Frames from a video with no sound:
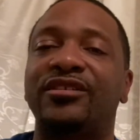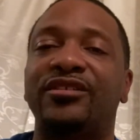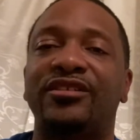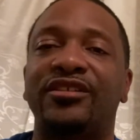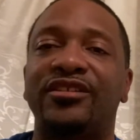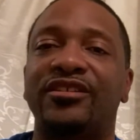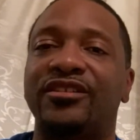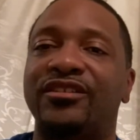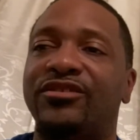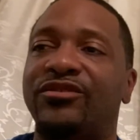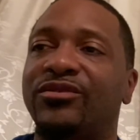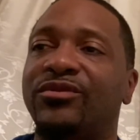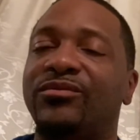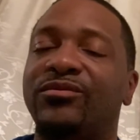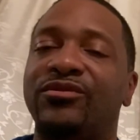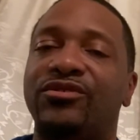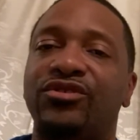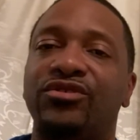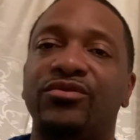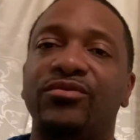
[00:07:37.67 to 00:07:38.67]
Just do
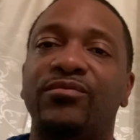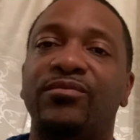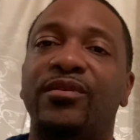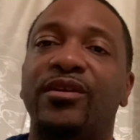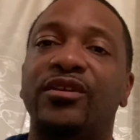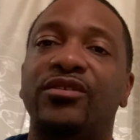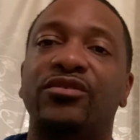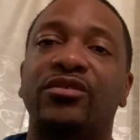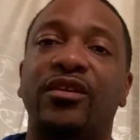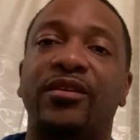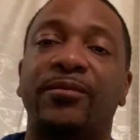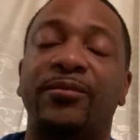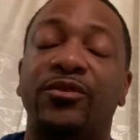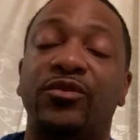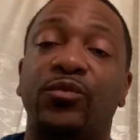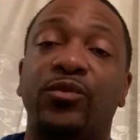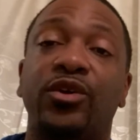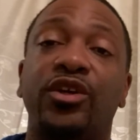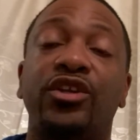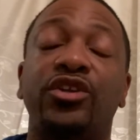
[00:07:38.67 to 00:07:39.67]
what
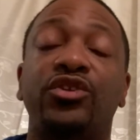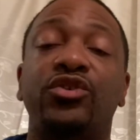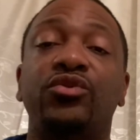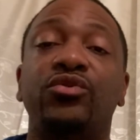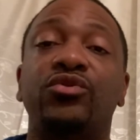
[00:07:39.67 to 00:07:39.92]
you